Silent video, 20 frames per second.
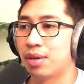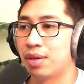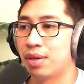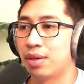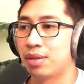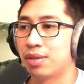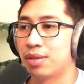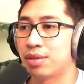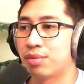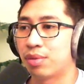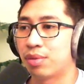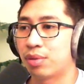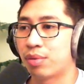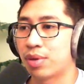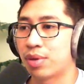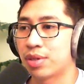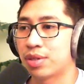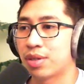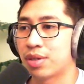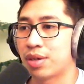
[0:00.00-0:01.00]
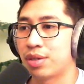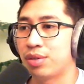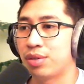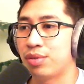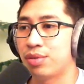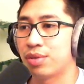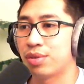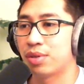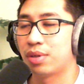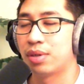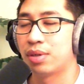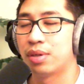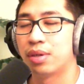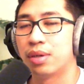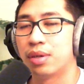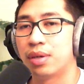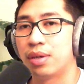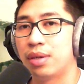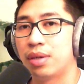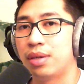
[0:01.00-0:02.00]
this request.user
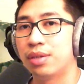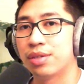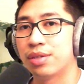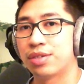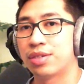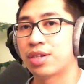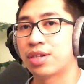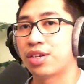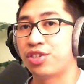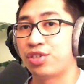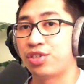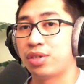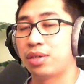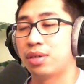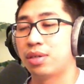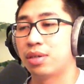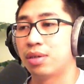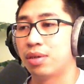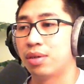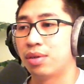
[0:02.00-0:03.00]
in the session